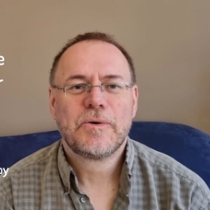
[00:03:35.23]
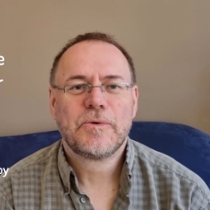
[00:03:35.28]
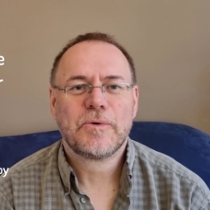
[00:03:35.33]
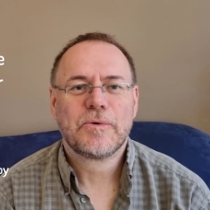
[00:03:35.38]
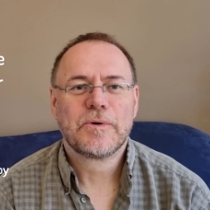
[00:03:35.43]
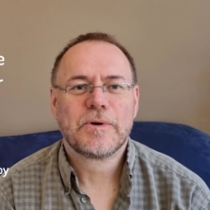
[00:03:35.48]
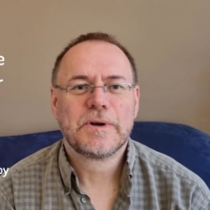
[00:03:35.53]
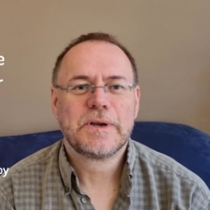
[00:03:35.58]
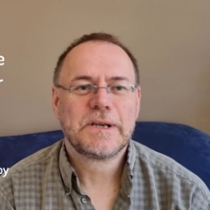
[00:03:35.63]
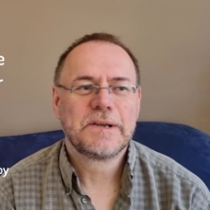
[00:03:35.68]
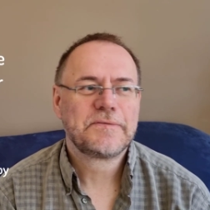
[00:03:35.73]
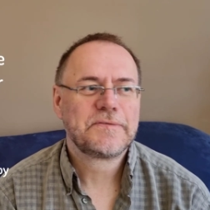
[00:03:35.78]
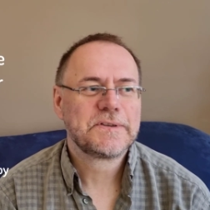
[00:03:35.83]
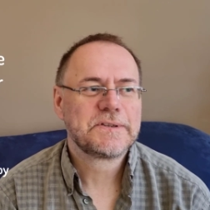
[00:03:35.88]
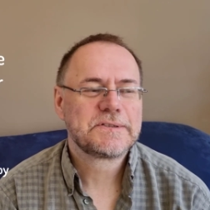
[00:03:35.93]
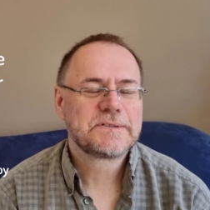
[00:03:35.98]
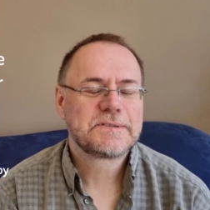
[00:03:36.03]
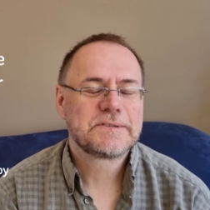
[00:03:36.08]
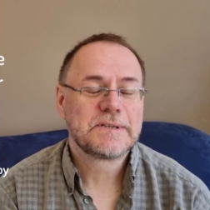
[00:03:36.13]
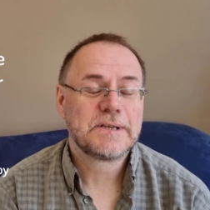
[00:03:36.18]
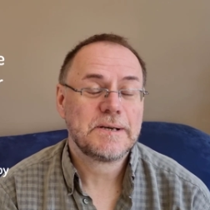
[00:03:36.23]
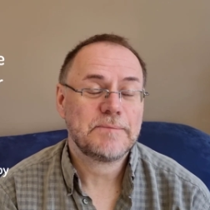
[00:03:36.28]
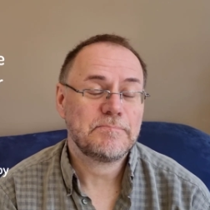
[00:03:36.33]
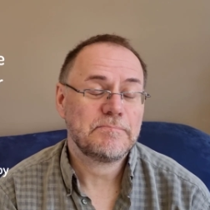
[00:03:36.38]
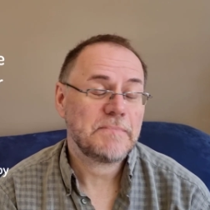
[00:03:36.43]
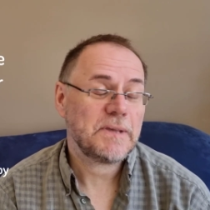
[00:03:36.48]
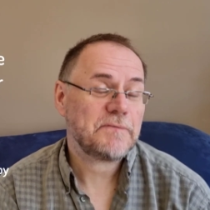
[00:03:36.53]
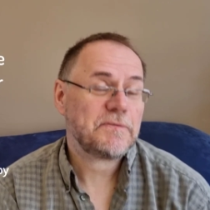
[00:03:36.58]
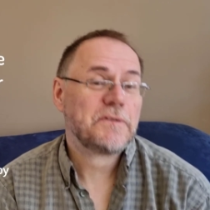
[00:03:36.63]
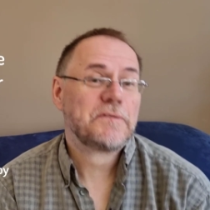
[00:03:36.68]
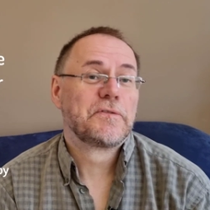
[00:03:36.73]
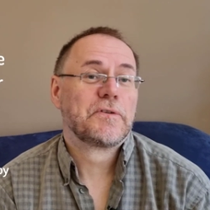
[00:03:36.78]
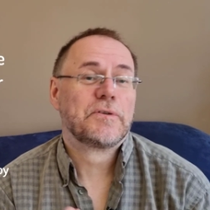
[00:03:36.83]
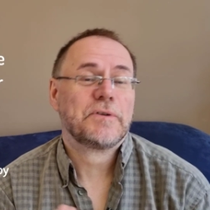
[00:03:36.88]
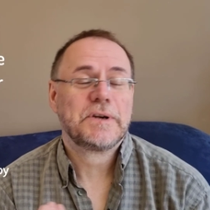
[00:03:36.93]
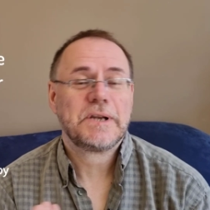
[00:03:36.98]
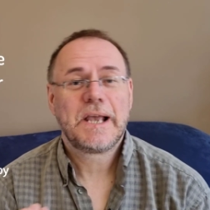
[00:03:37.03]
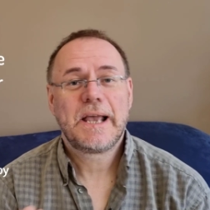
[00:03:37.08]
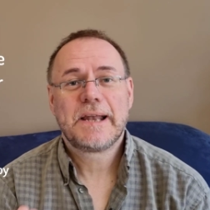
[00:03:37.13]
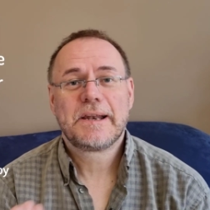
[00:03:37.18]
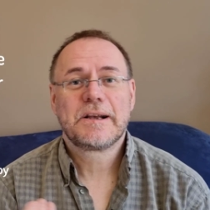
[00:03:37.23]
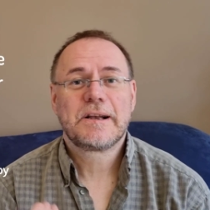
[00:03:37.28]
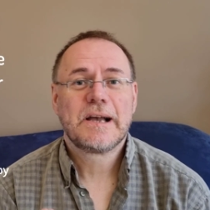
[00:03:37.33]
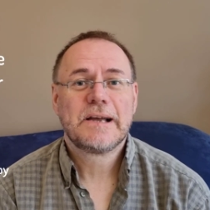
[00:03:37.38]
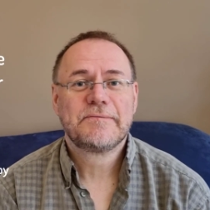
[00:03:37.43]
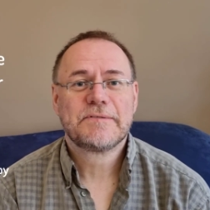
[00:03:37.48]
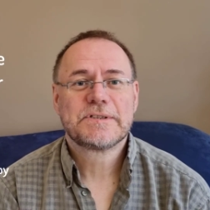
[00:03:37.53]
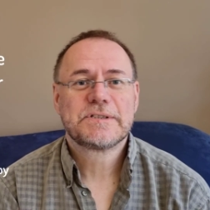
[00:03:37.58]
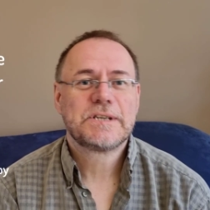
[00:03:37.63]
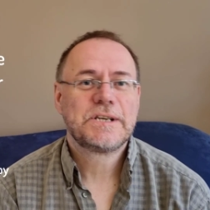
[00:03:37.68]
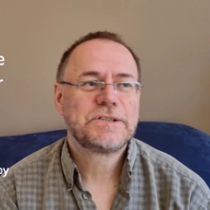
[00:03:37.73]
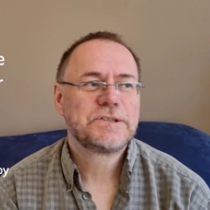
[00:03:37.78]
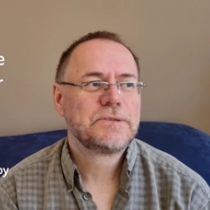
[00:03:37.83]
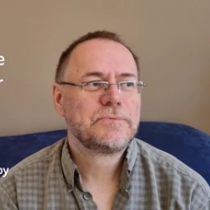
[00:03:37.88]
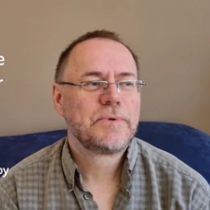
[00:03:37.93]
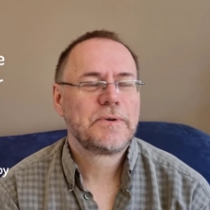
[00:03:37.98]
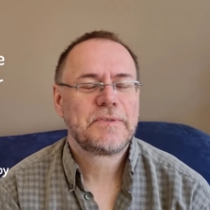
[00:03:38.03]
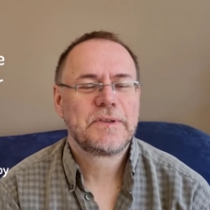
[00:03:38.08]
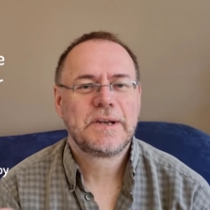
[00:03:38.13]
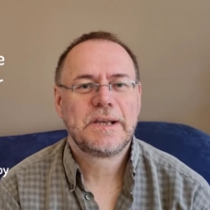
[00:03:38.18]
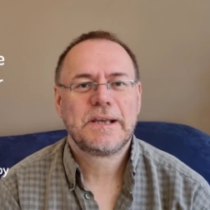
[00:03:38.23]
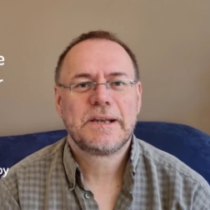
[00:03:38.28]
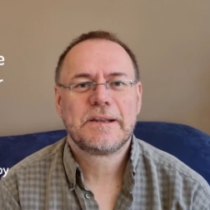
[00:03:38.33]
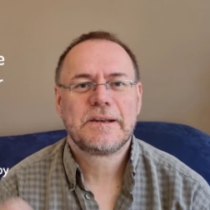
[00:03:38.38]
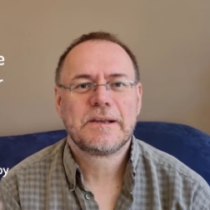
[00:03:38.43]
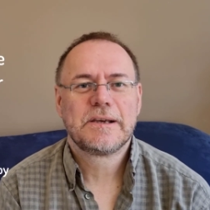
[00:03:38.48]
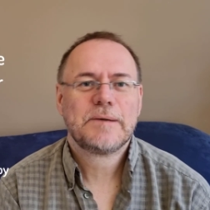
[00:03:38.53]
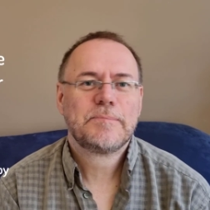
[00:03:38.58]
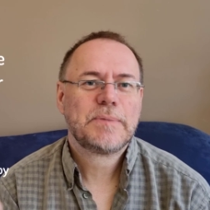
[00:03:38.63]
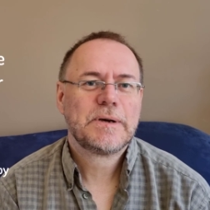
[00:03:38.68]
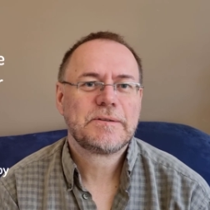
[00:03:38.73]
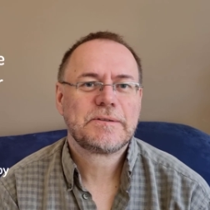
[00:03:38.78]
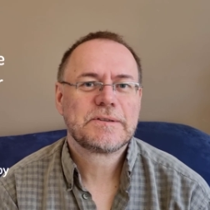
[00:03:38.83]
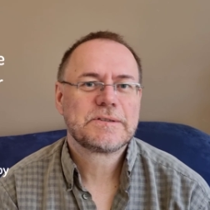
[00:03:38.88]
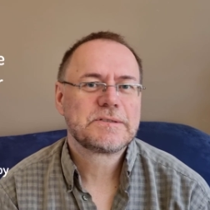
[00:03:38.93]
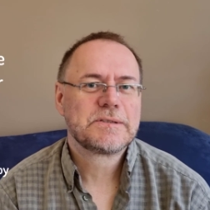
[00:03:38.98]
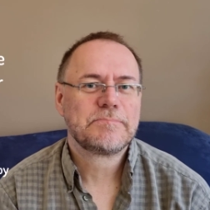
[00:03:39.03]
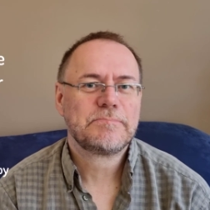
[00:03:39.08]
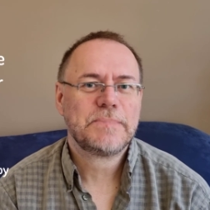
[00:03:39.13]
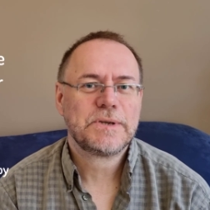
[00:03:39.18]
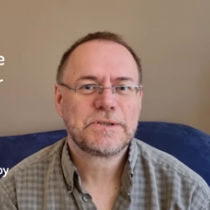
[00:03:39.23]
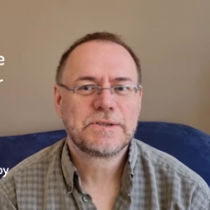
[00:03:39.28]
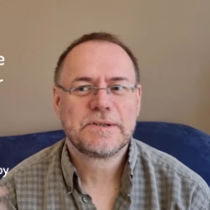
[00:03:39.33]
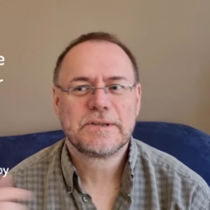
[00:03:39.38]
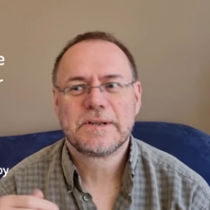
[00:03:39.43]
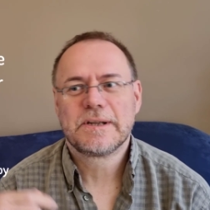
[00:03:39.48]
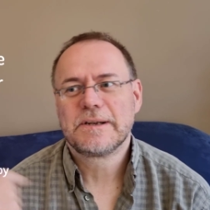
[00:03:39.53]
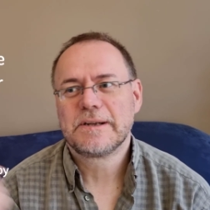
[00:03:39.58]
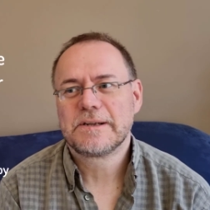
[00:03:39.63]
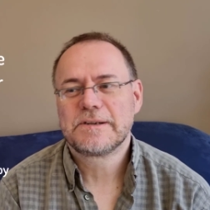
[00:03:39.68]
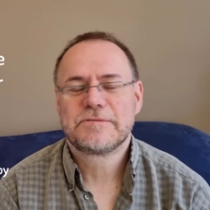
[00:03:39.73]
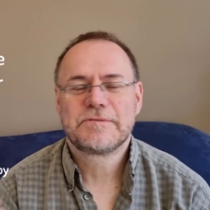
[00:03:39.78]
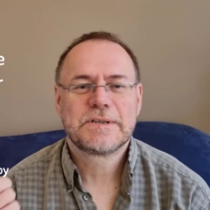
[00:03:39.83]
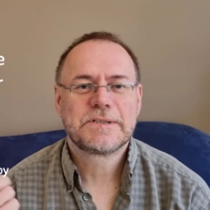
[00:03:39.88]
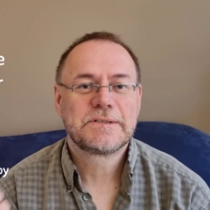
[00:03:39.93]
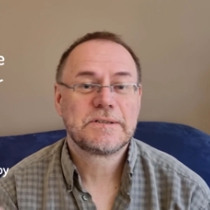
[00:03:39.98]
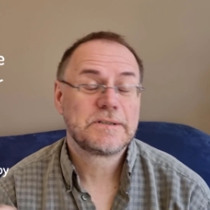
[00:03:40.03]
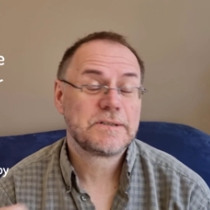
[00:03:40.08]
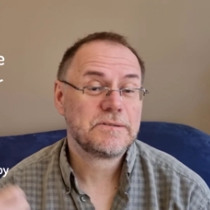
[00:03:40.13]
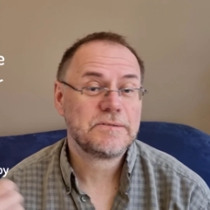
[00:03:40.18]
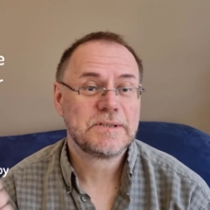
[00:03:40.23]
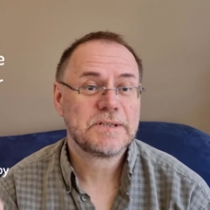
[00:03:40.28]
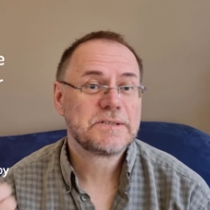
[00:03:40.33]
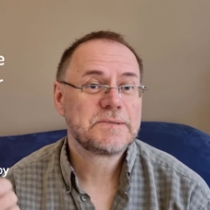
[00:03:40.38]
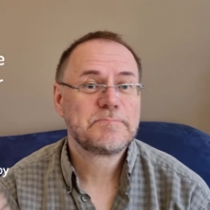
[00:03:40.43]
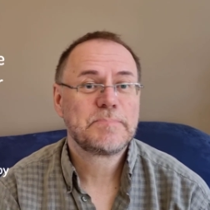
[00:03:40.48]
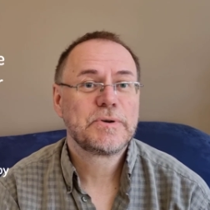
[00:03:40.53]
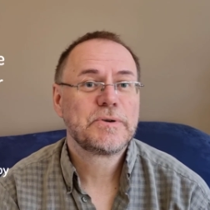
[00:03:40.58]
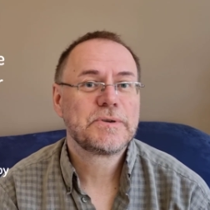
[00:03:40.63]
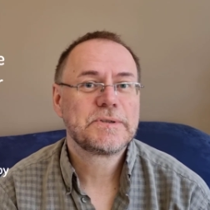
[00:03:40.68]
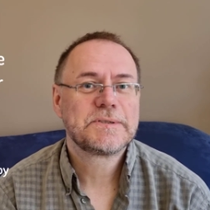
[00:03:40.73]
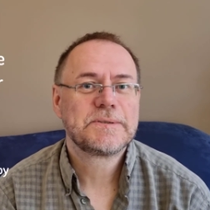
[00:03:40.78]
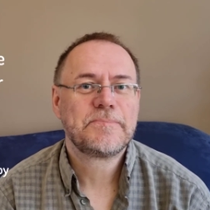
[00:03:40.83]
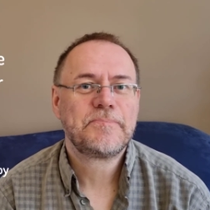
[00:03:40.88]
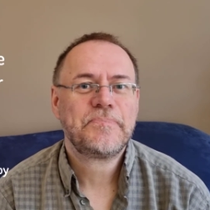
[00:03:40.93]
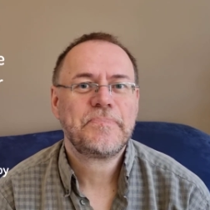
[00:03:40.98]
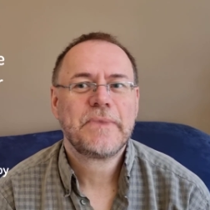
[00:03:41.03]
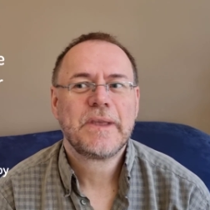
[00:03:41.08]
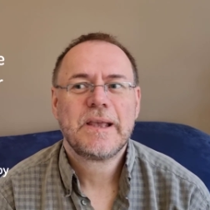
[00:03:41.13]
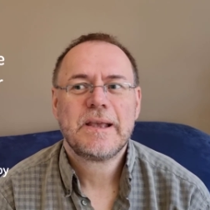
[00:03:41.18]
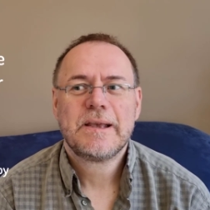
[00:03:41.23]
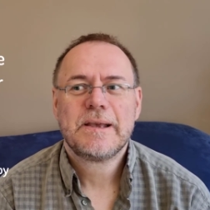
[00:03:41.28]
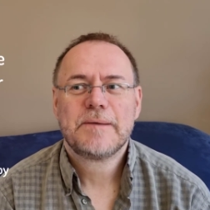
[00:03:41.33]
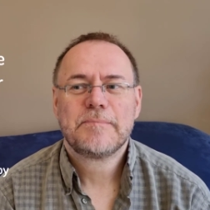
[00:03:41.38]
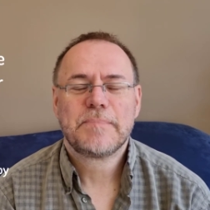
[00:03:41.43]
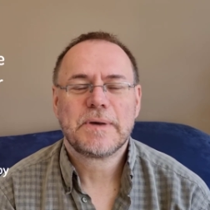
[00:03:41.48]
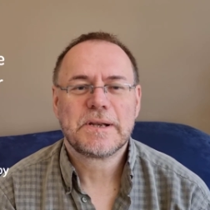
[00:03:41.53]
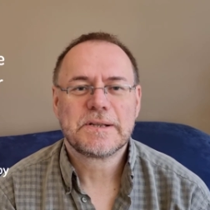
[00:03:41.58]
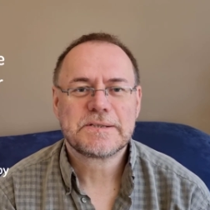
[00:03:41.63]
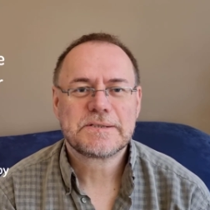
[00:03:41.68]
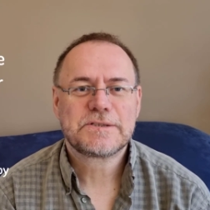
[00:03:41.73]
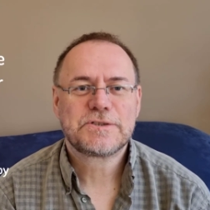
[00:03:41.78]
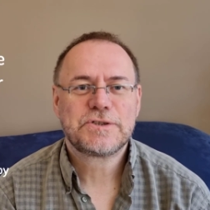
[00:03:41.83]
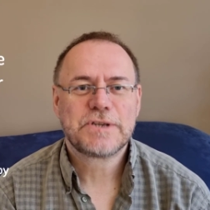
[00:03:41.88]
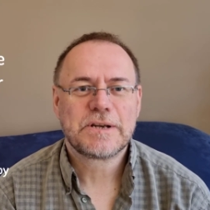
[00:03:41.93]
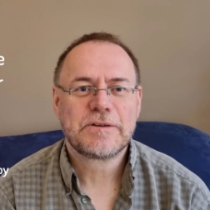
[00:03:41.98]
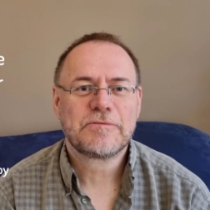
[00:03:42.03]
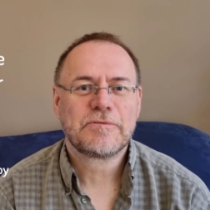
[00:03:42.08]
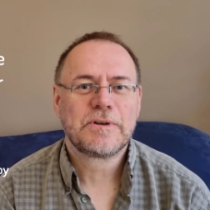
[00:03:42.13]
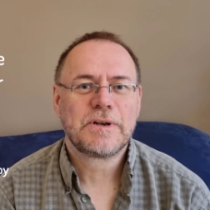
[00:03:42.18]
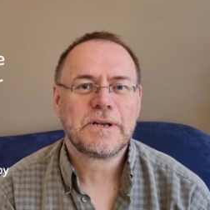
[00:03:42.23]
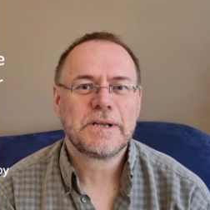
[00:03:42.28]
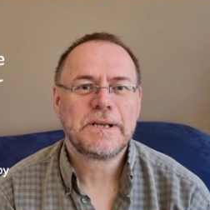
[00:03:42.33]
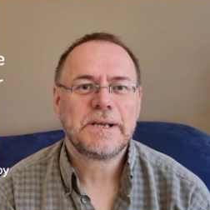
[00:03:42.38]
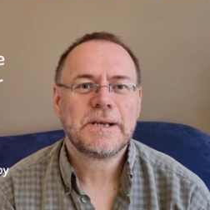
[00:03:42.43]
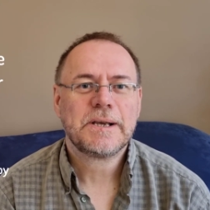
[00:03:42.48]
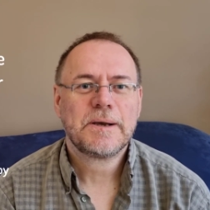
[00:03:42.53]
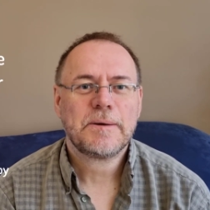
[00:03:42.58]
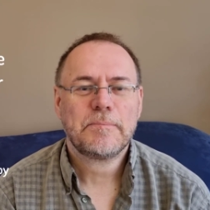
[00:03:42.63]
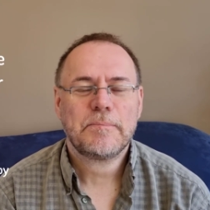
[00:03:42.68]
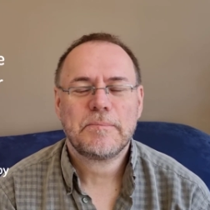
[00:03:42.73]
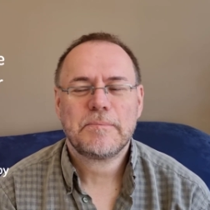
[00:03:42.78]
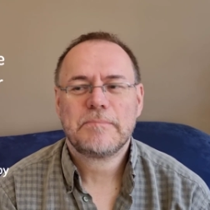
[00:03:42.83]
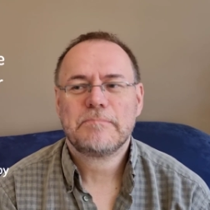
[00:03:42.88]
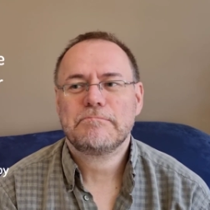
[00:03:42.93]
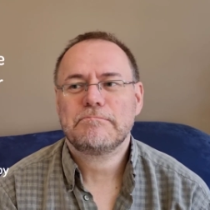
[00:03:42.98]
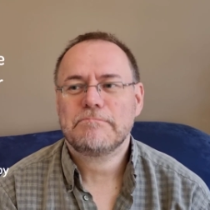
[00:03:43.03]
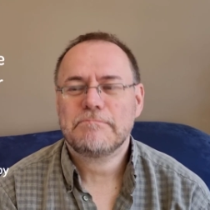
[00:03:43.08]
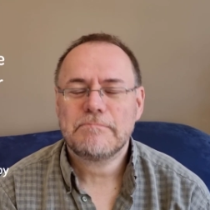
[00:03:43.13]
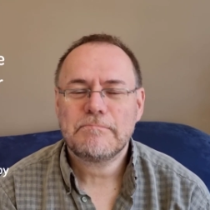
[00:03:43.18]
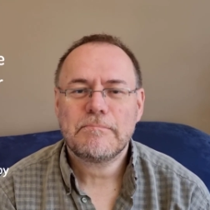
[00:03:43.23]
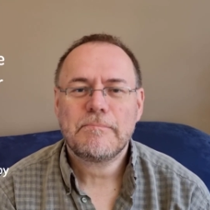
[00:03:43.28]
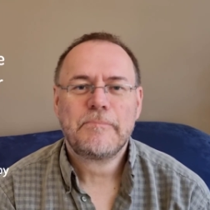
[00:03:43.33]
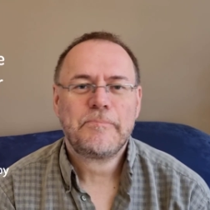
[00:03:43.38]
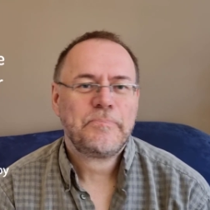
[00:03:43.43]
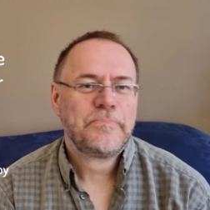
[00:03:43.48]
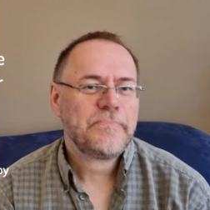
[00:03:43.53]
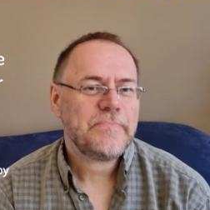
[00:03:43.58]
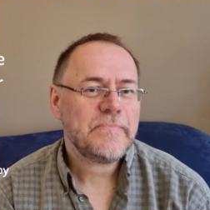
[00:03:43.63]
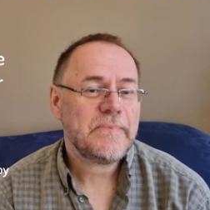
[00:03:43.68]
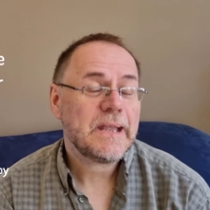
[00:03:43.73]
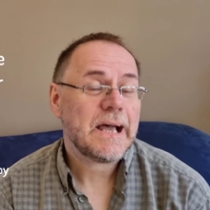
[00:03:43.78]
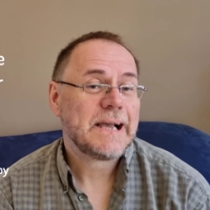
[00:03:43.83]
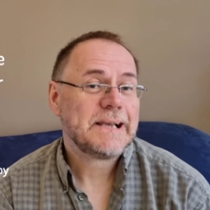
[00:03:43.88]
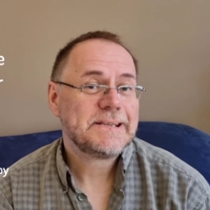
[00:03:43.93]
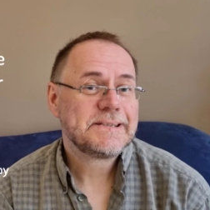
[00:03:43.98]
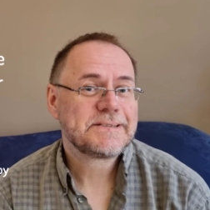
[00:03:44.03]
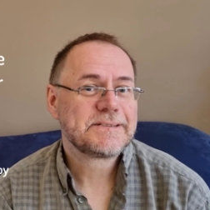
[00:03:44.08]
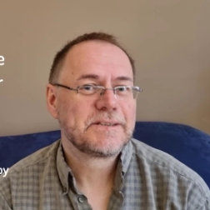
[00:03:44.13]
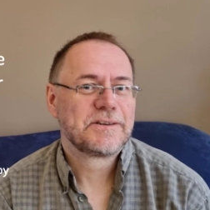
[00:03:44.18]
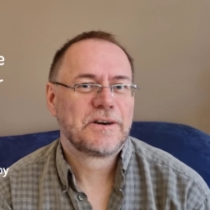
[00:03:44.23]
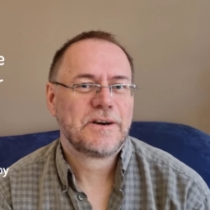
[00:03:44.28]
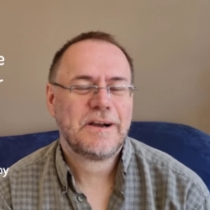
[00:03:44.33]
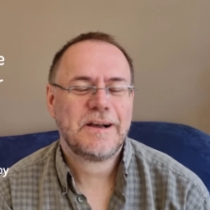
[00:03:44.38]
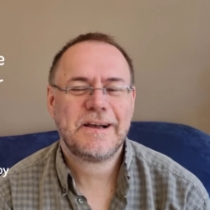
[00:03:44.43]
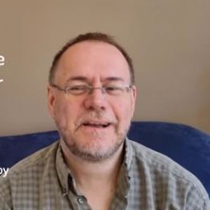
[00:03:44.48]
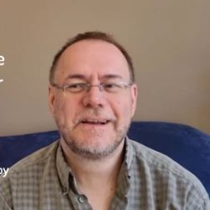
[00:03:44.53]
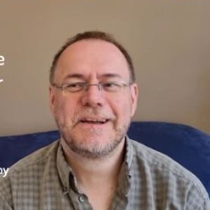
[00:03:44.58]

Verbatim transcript: or if it's um, if you've already had a conversation with an editor about the submission then address it to this person but it's generally nicer